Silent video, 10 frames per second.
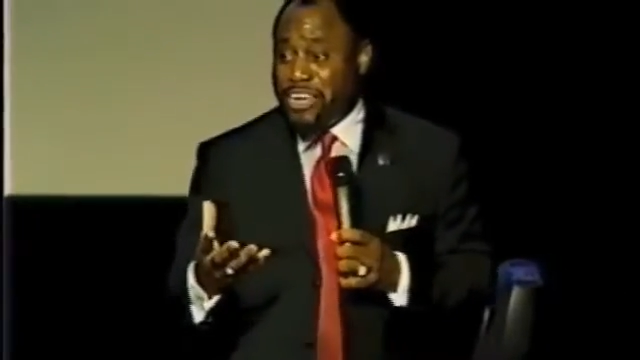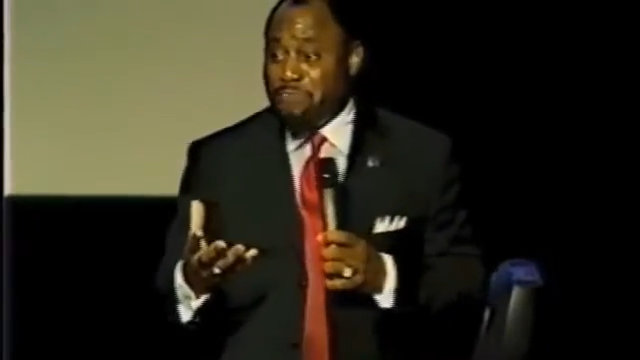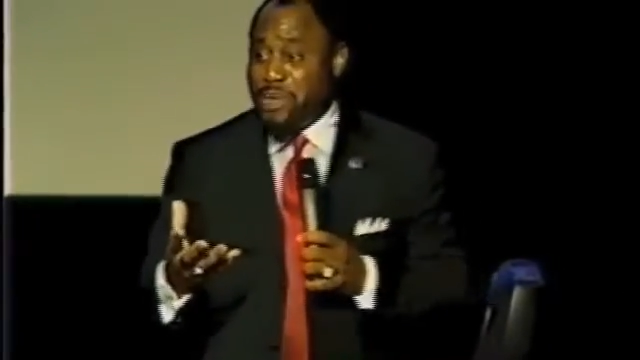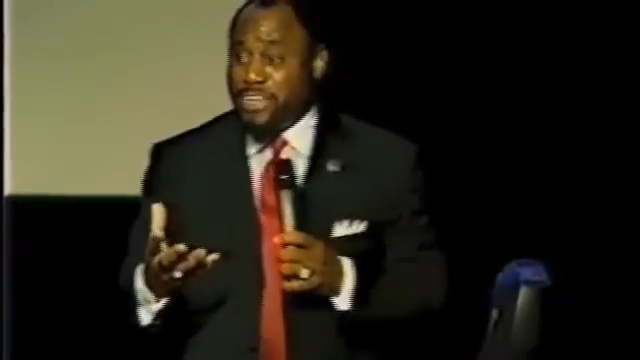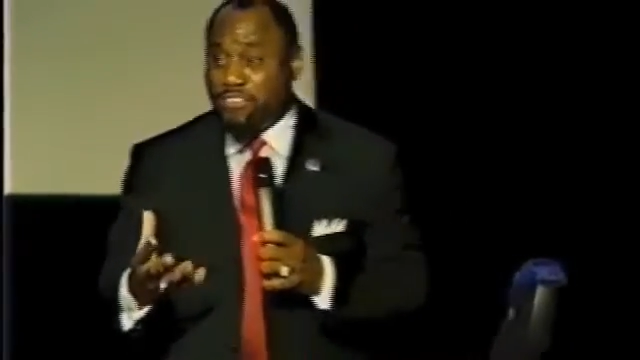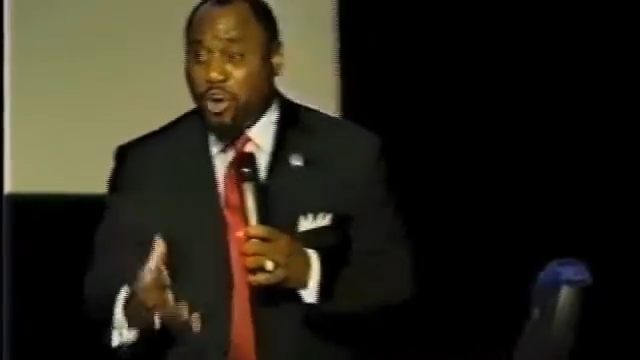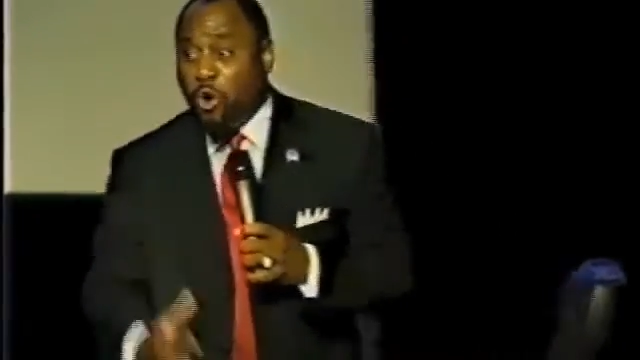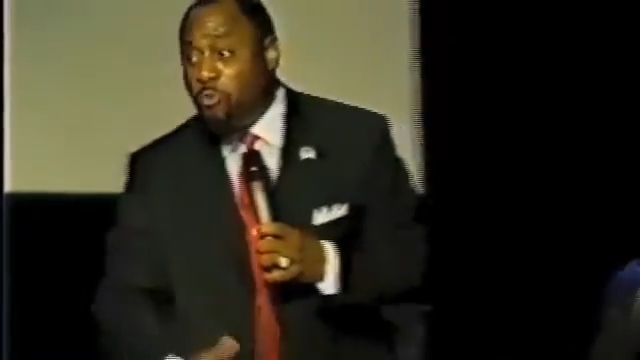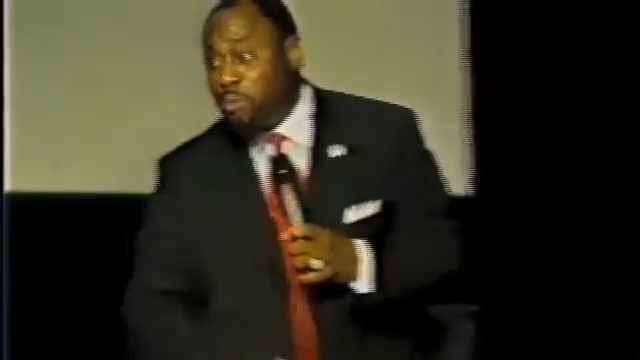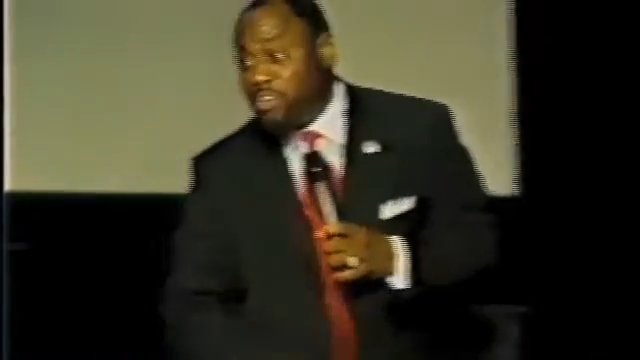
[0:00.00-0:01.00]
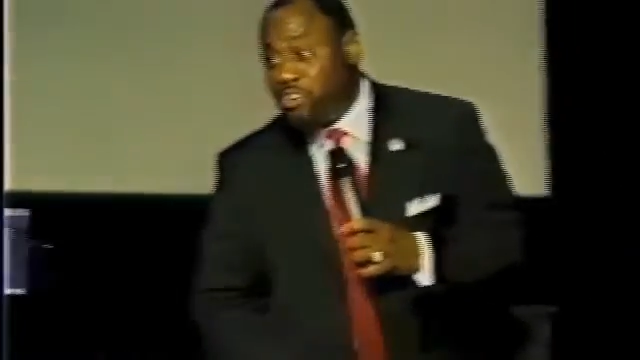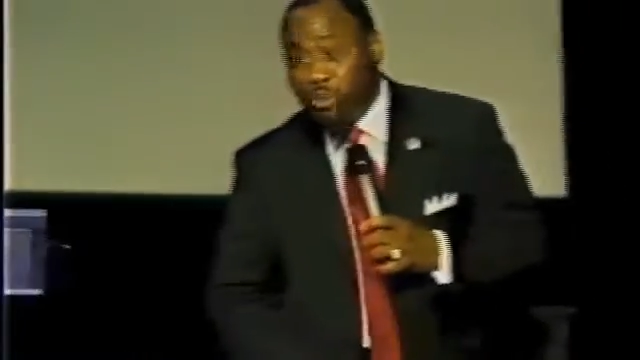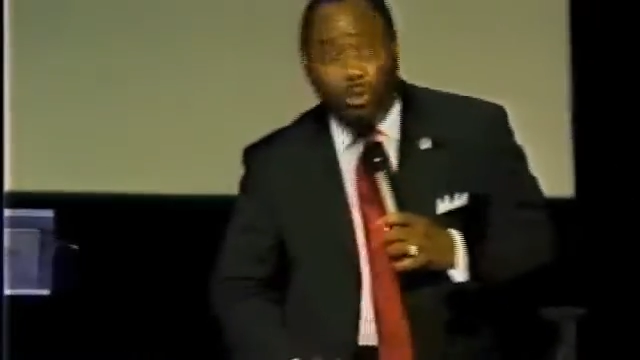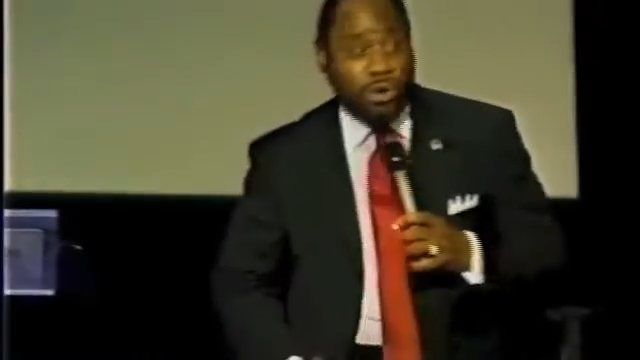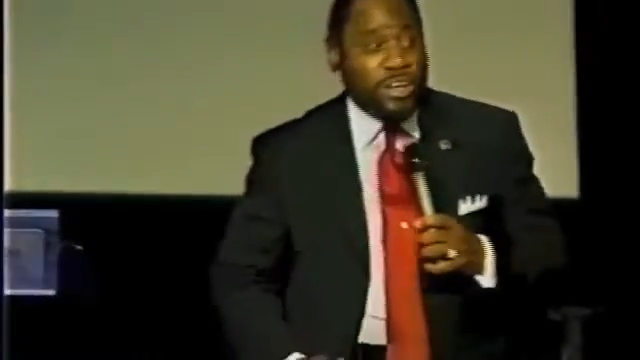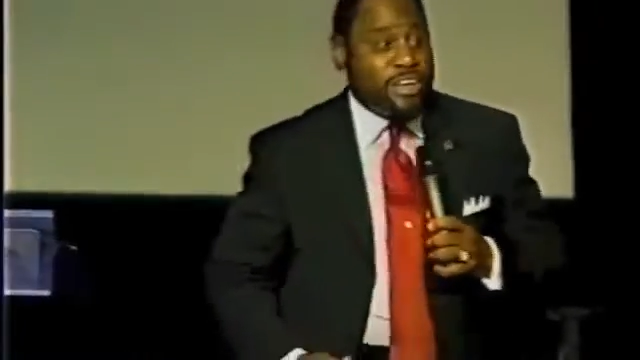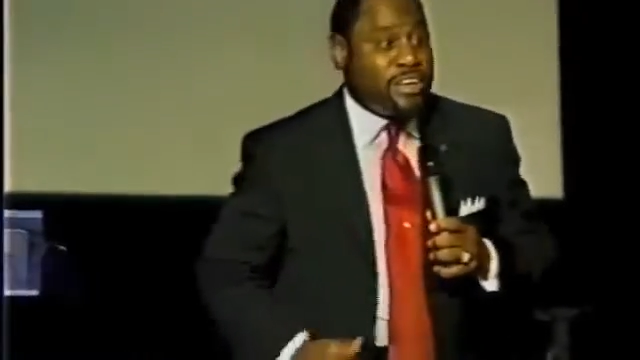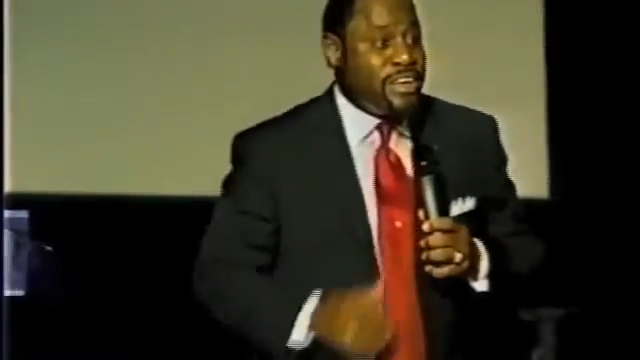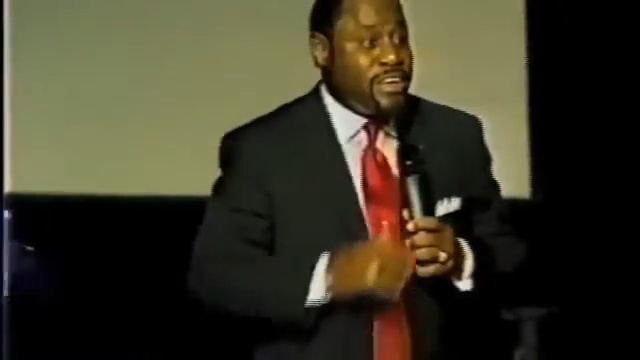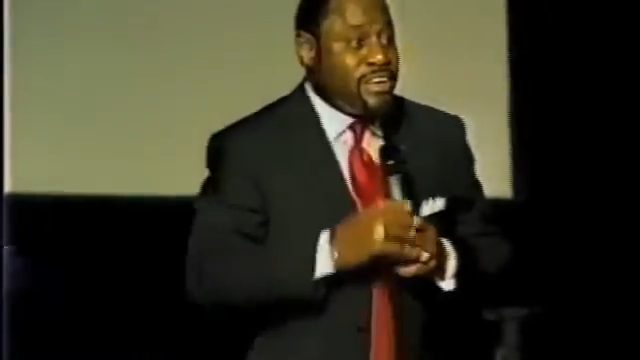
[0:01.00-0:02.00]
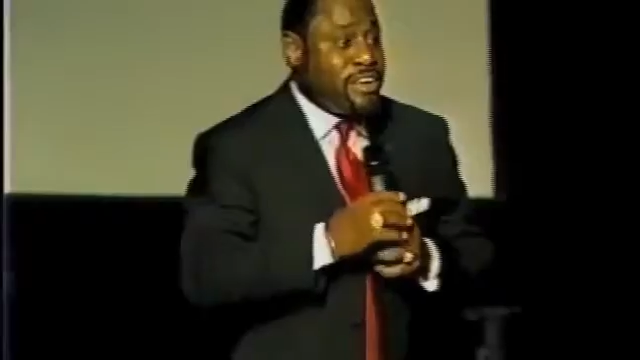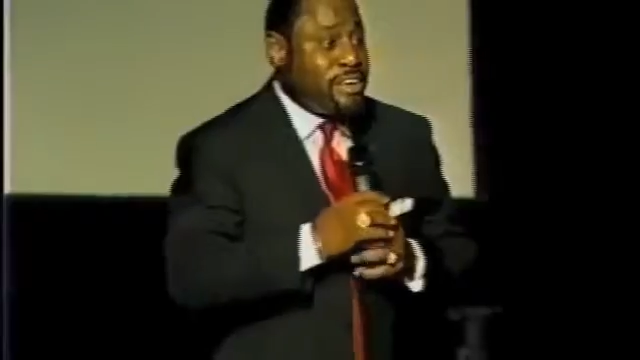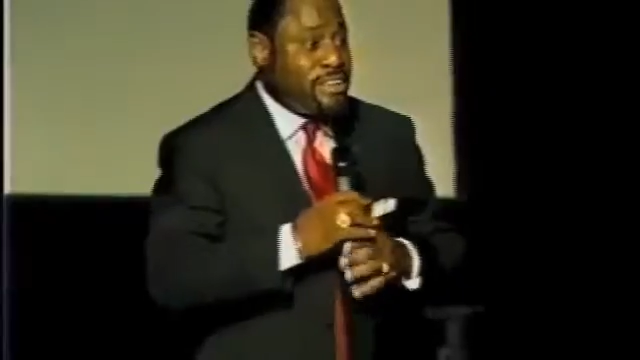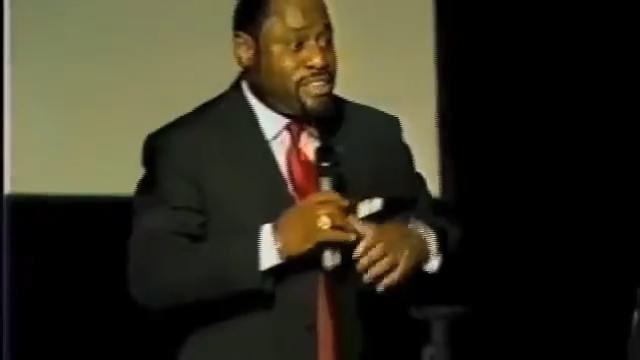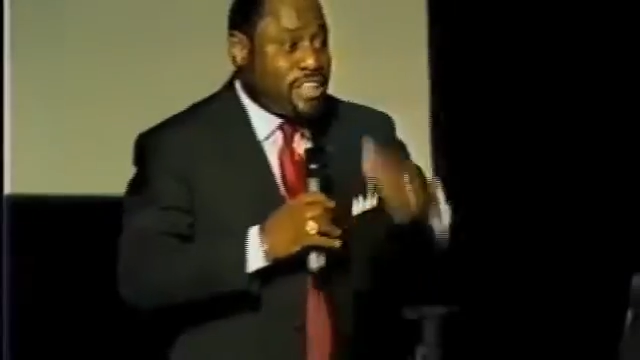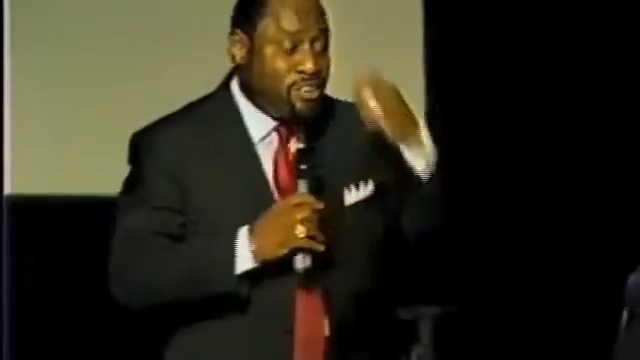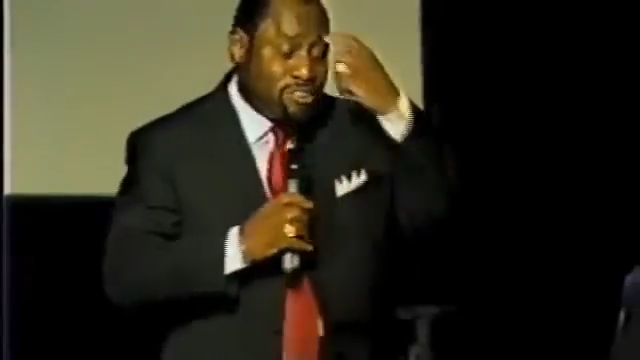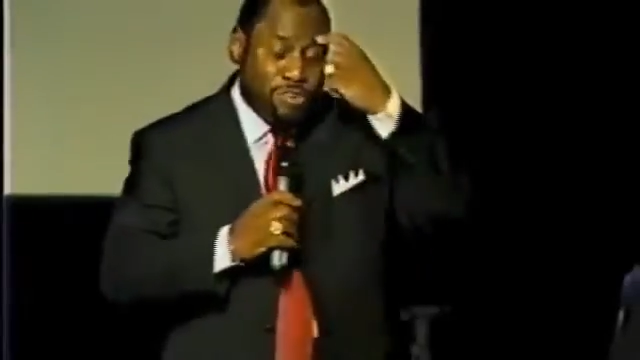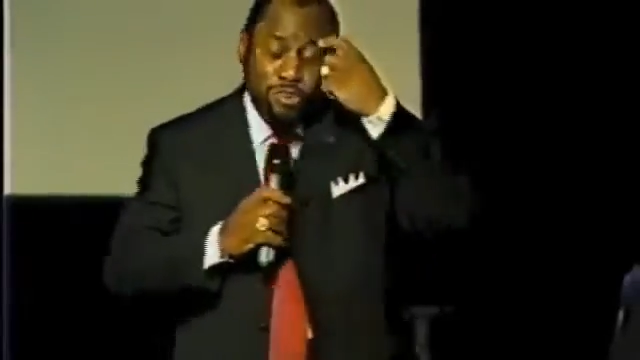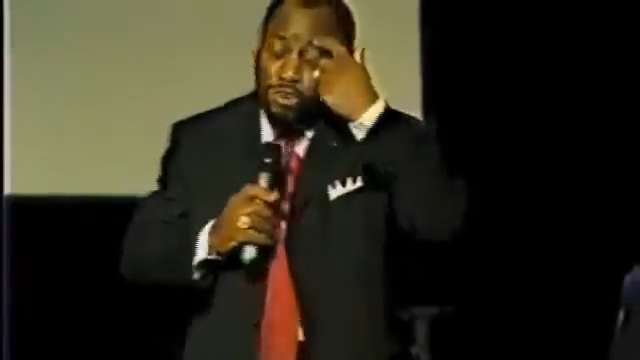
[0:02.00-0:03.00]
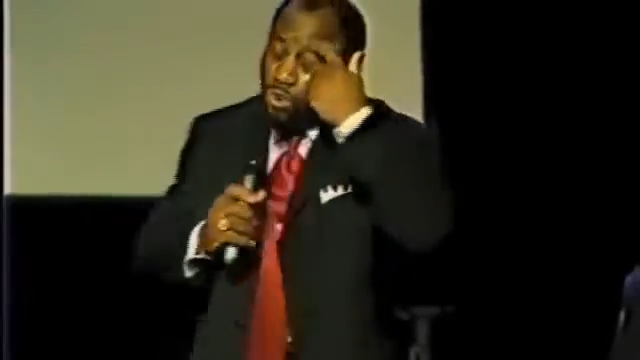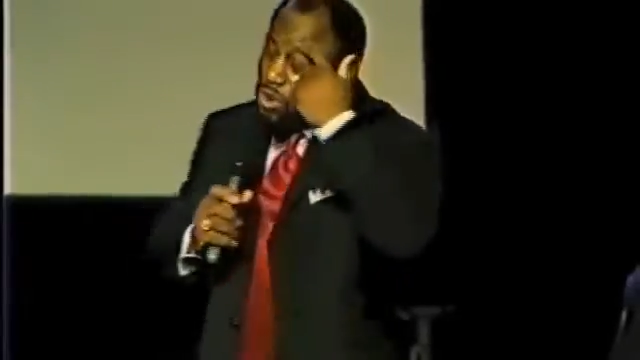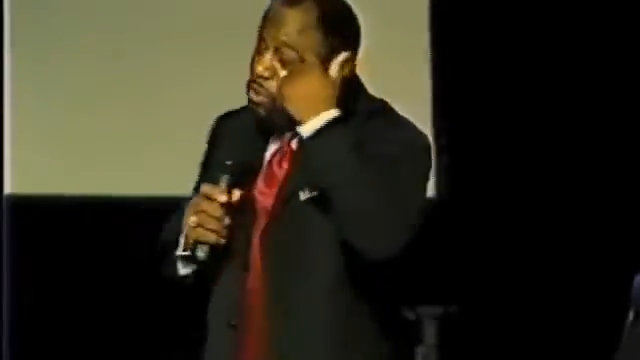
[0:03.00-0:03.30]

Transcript: It means open door. Now, those of you who don't